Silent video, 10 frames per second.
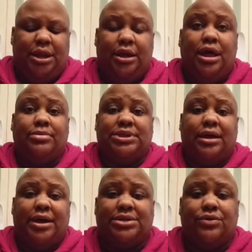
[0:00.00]
And it
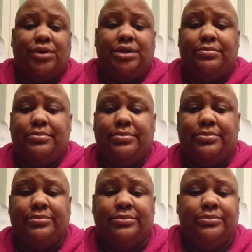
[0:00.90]
comes out as a cream.
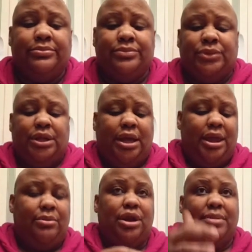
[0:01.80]

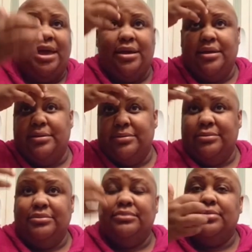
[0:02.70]
And I'm going to make
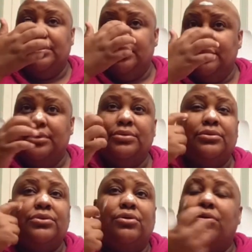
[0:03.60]

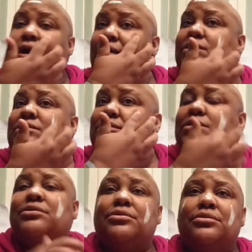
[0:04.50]
the
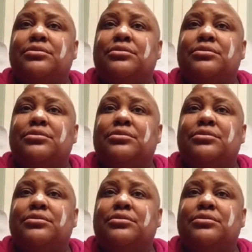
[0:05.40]
cross.